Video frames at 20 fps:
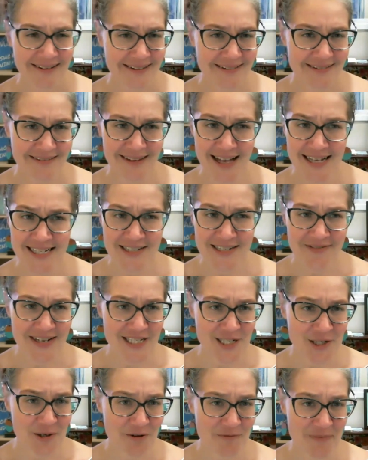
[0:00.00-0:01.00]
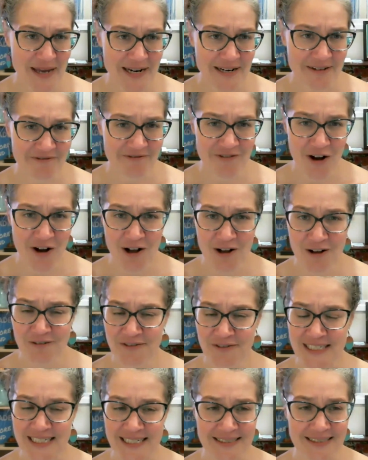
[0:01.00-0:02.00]
Lots of us who have been
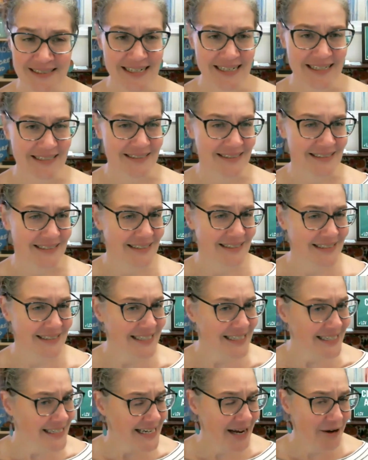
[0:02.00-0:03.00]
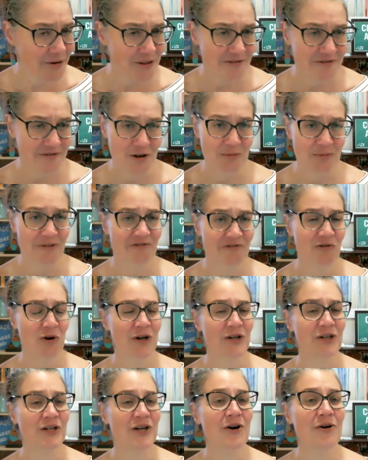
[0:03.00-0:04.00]
involved in getting out the vote
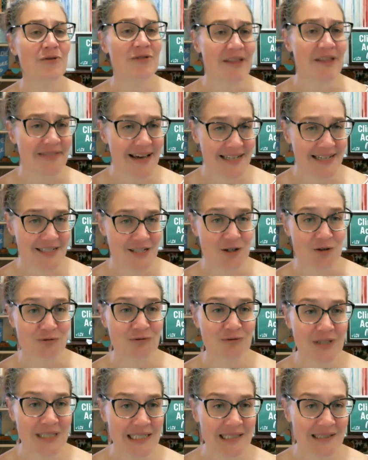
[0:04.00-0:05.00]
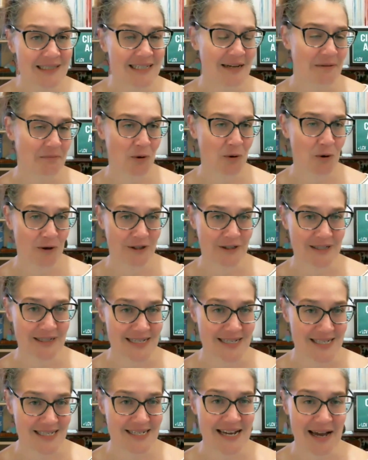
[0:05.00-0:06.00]
before know that that's a really
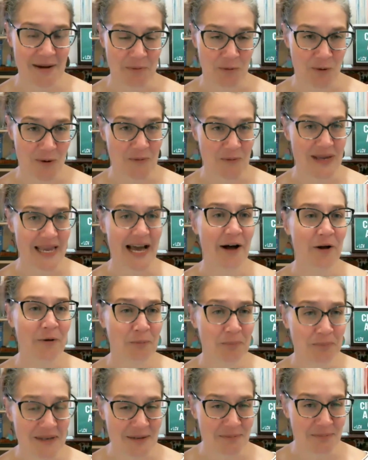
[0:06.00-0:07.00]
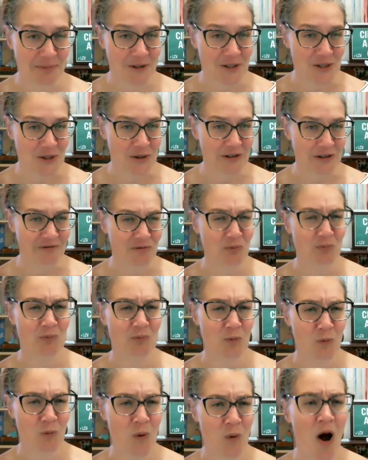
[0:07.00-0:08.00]
important step when we help people sort of
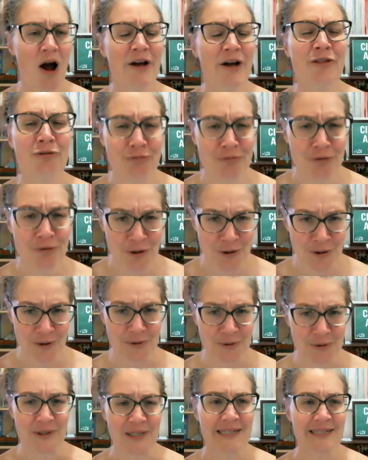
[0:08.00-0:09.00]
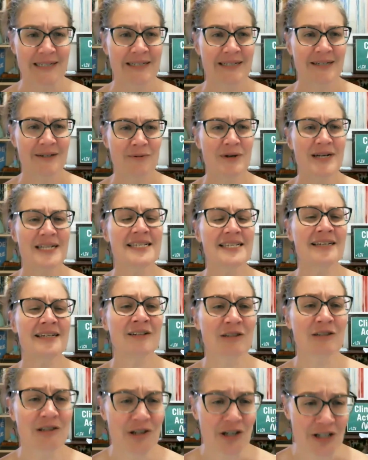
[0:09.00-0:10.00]
walk through what is it going
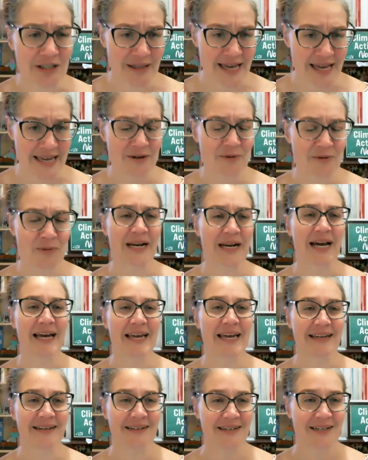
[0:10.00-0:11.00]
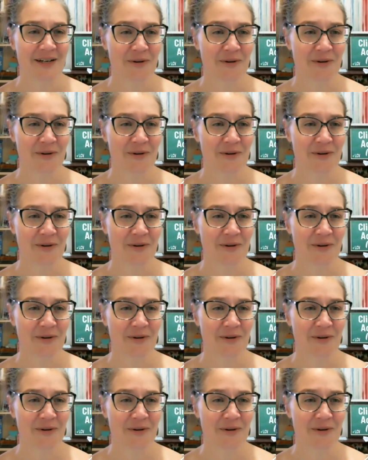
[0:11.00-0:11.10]
to look like when I